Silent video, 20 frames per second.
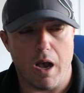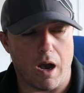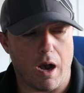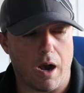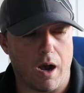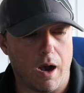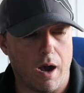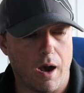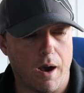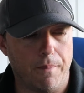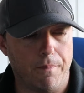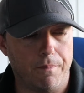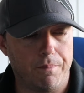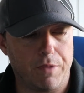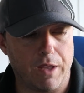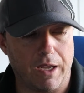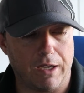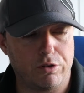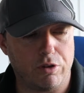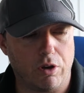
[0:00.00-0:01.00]
um,
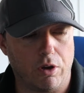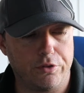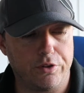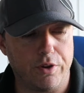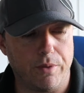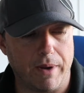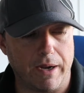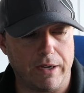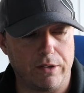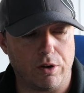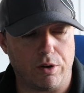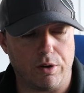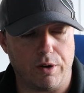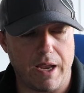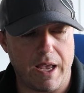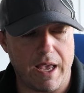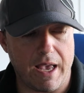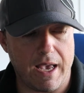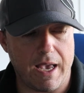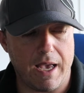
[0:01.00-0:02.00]
I saw some mites on her
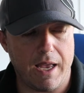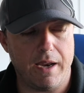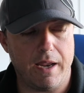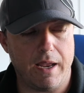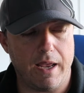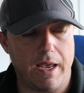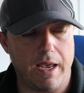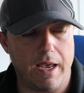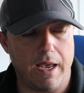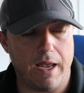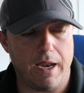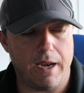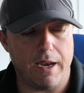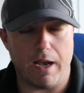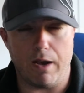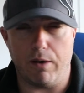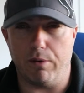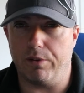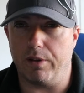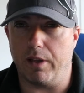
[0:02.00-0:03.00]
head, and
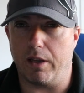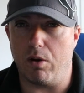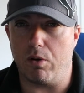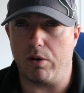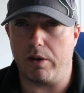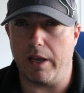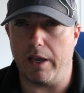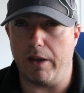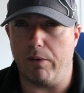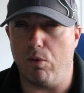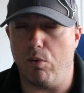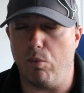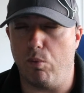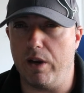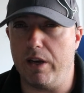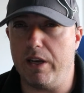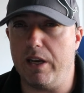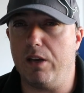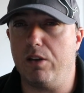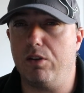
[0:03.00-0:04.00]
I was like, okay, well,
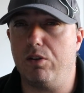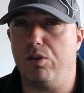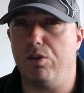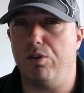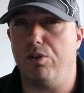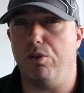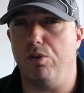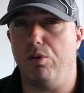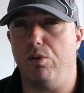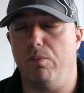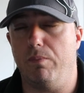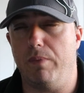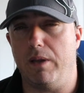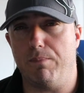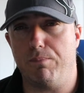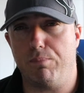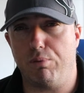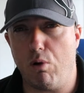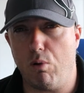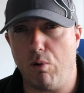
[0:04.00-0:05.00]
we need to
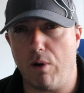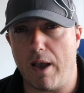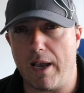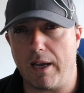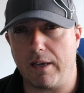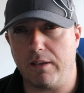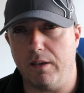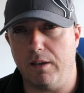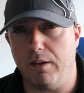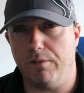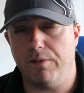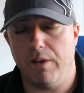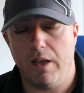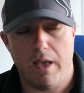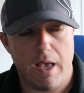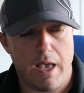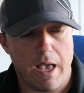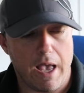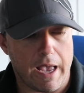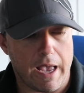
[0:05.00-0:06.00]
be proactive
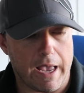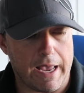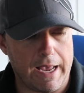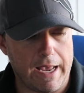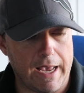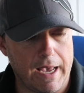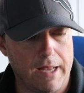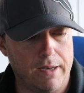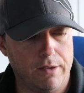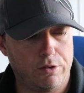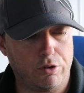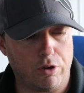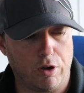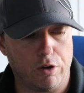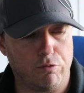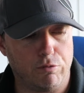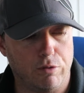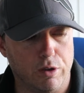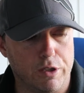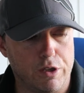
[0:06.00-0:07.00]
and
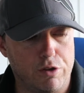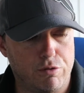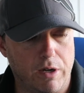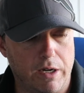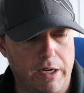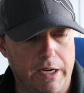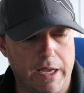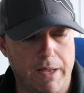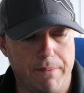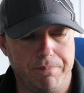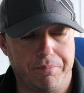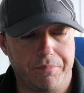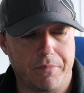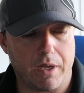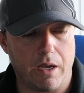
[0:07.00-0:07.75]
start really treating it.